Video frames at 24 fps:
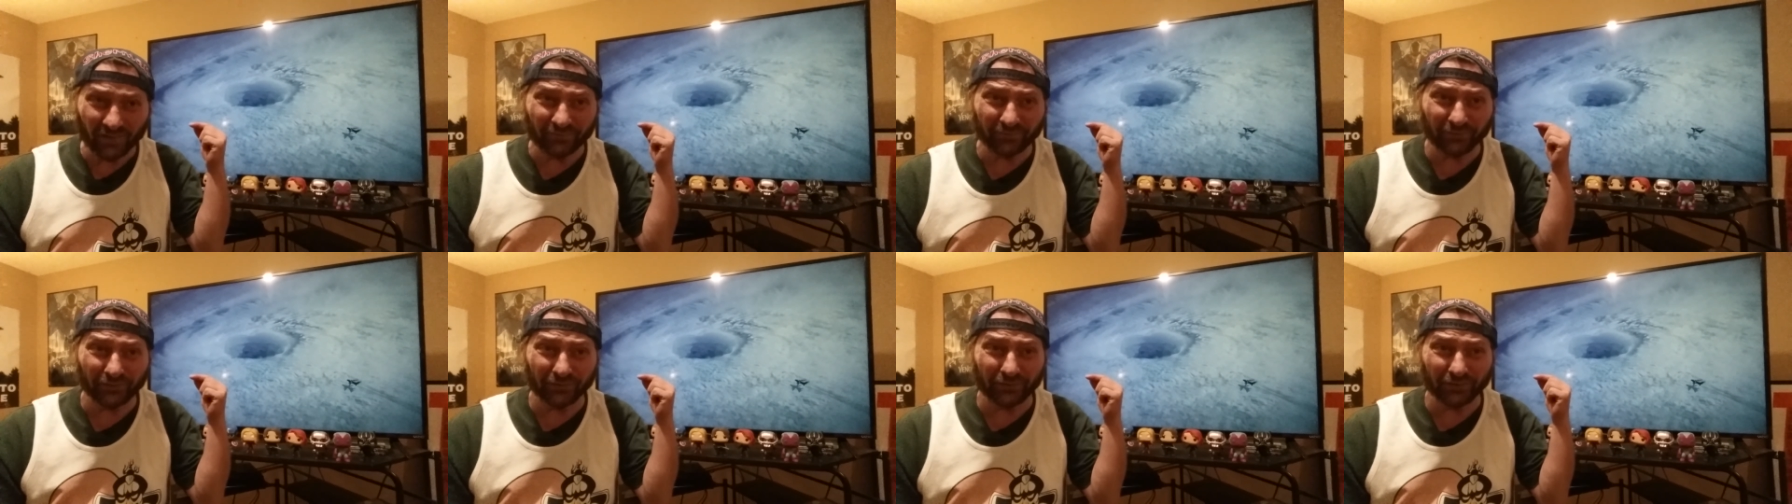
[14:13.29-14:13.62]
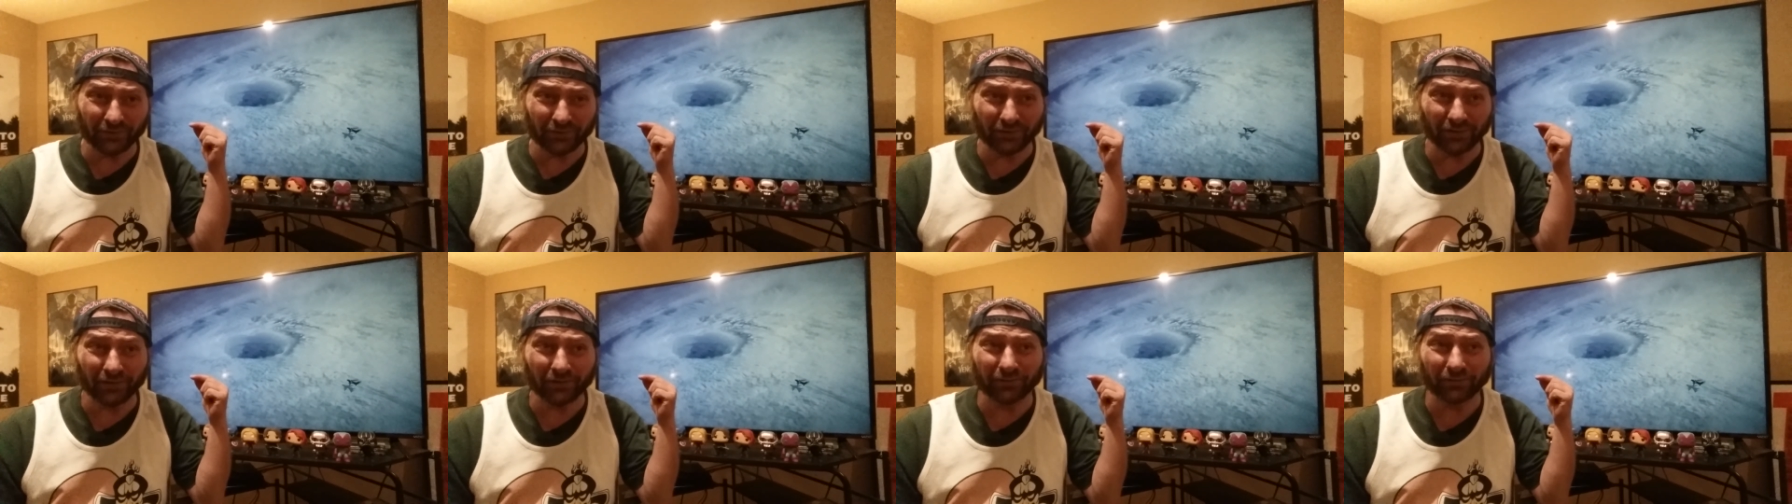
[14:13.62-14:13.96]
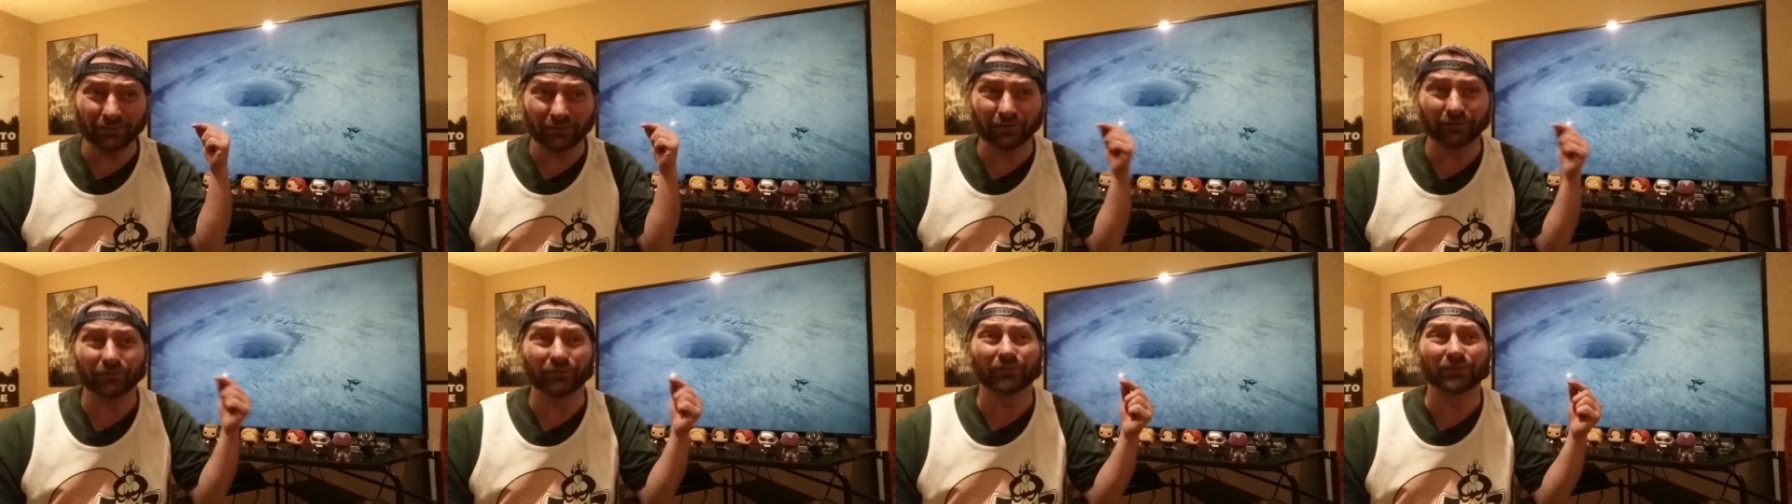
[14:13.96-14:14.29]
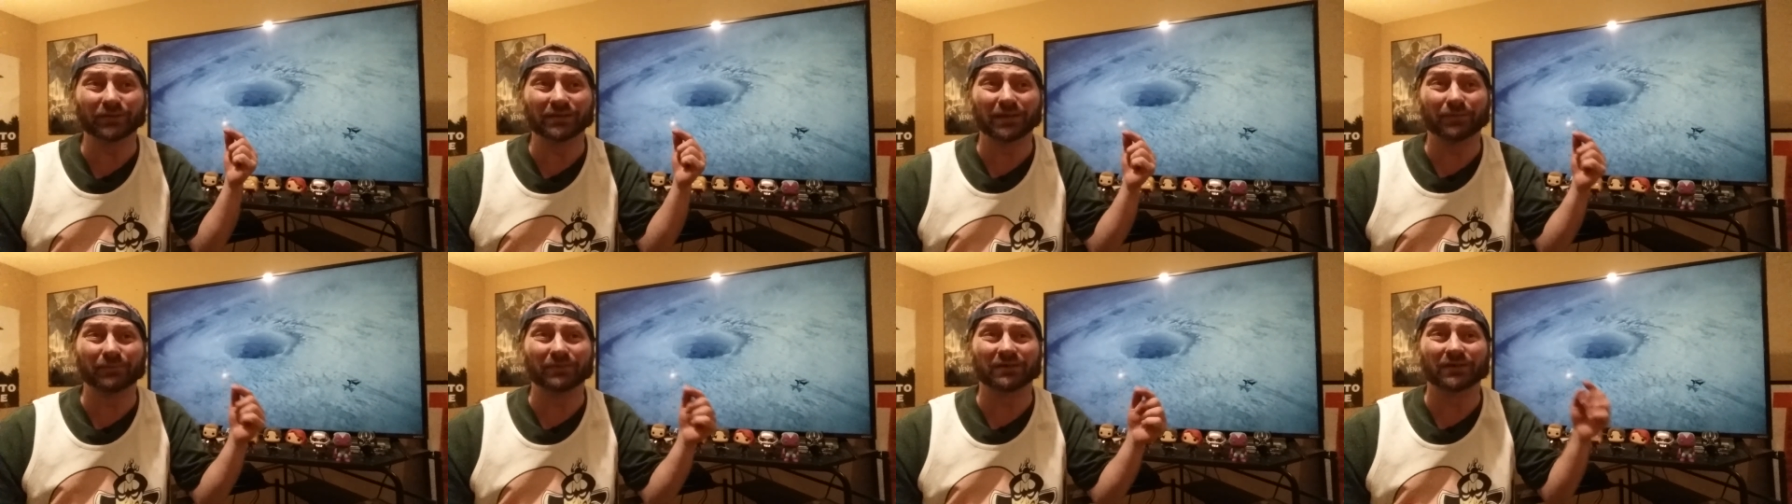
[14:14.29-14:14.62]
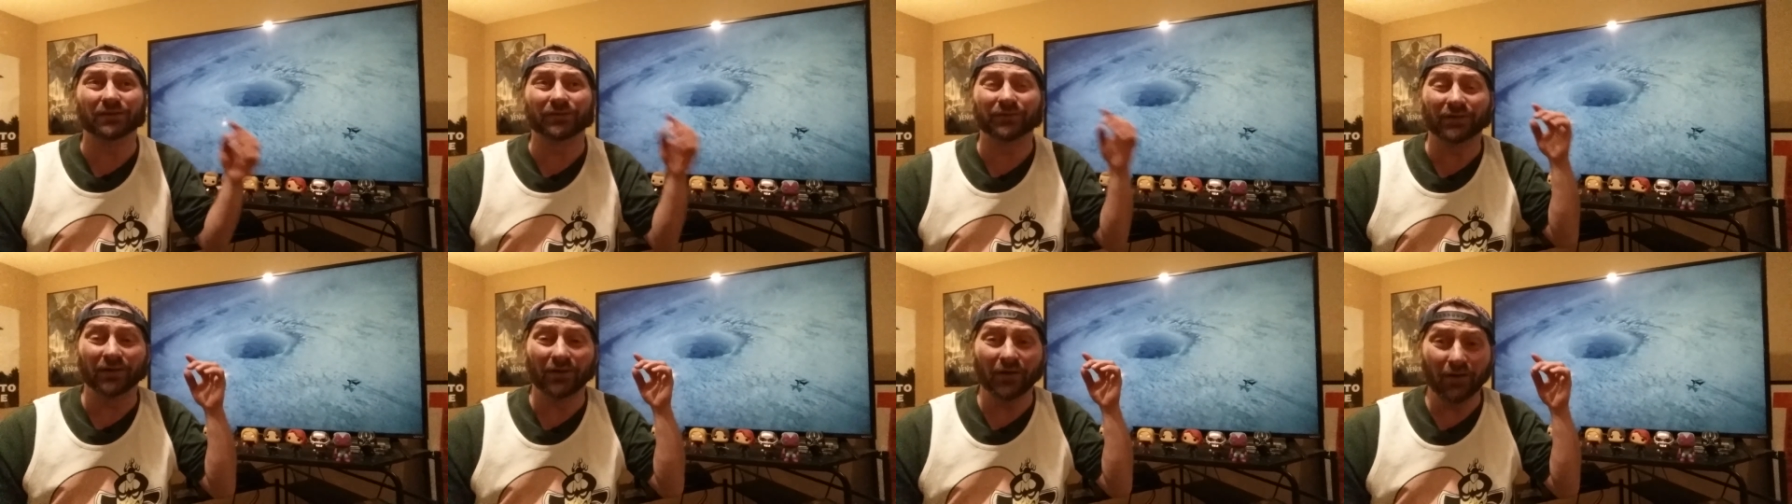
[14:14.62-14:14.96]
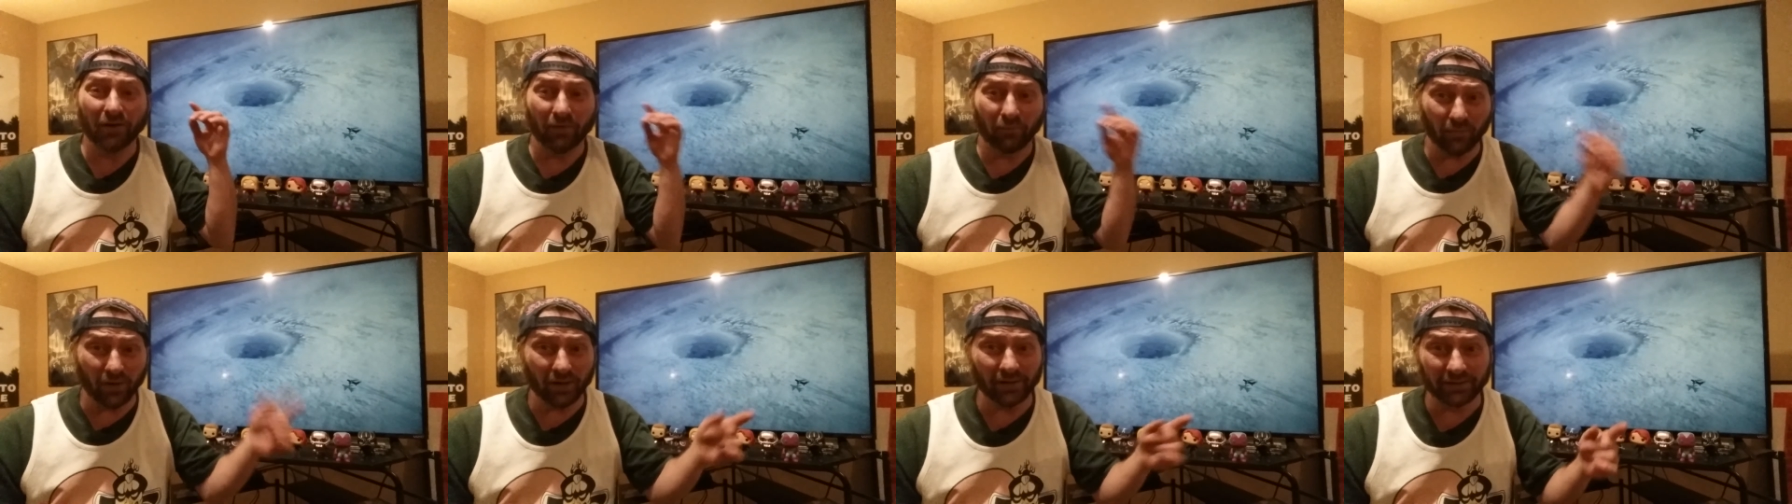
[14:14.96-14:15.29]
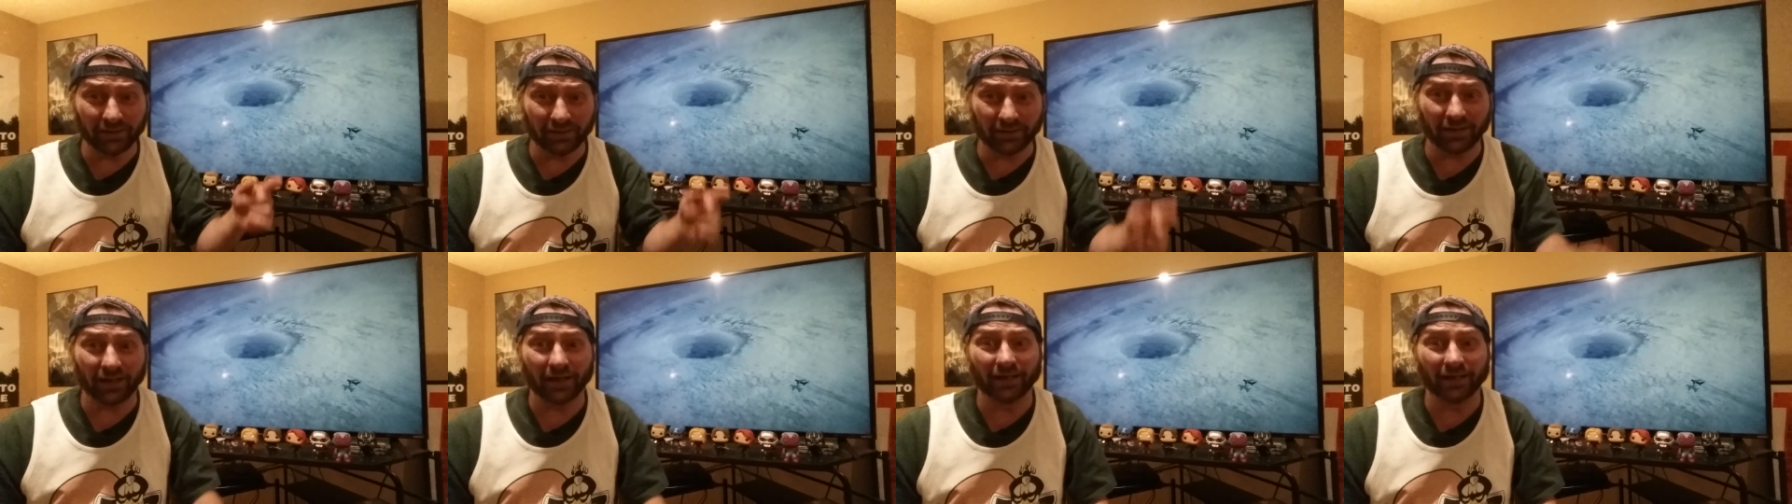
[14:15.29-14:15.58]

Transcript: for the near, their newest episode, Walking